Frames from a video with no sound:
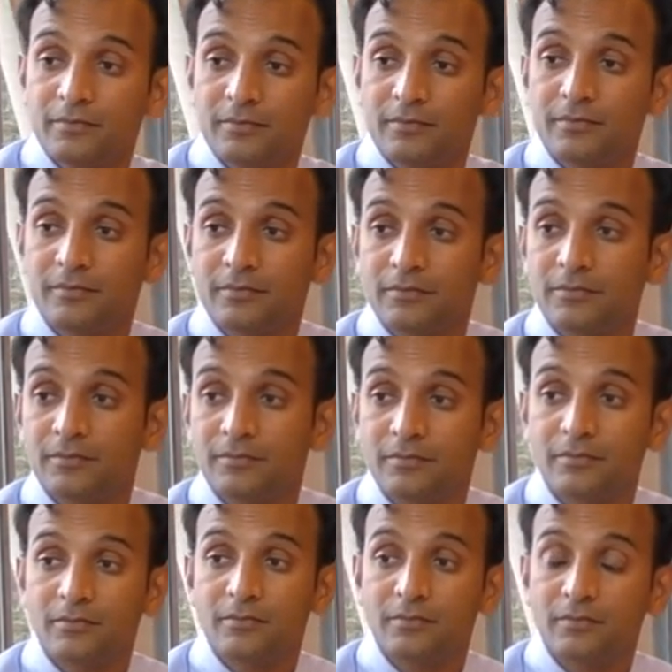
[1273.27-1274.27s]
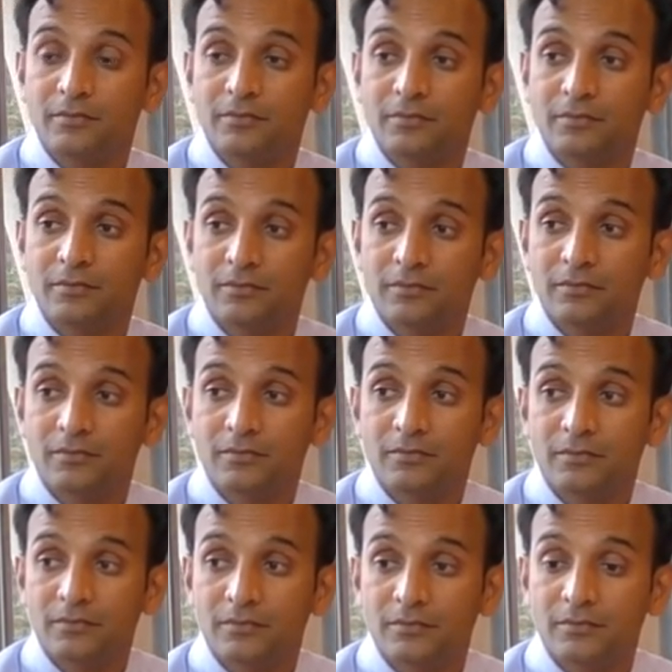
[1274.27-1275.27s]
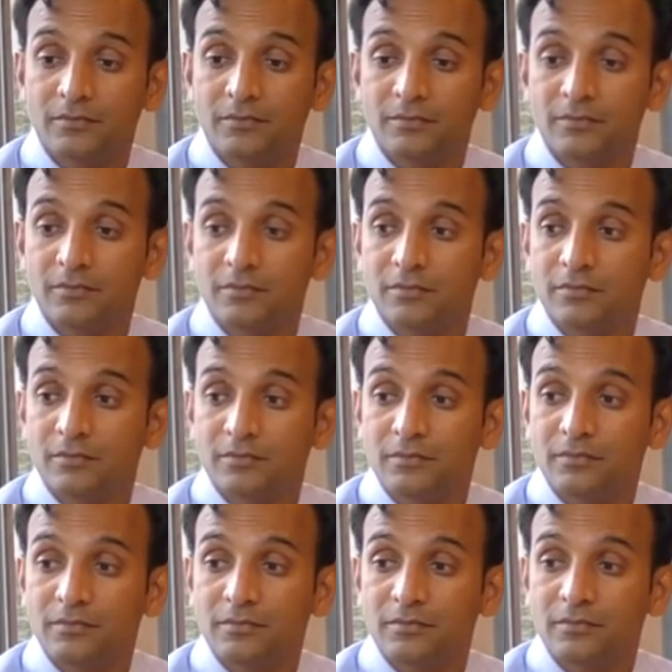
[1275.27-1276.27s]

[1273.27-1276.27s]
(silent)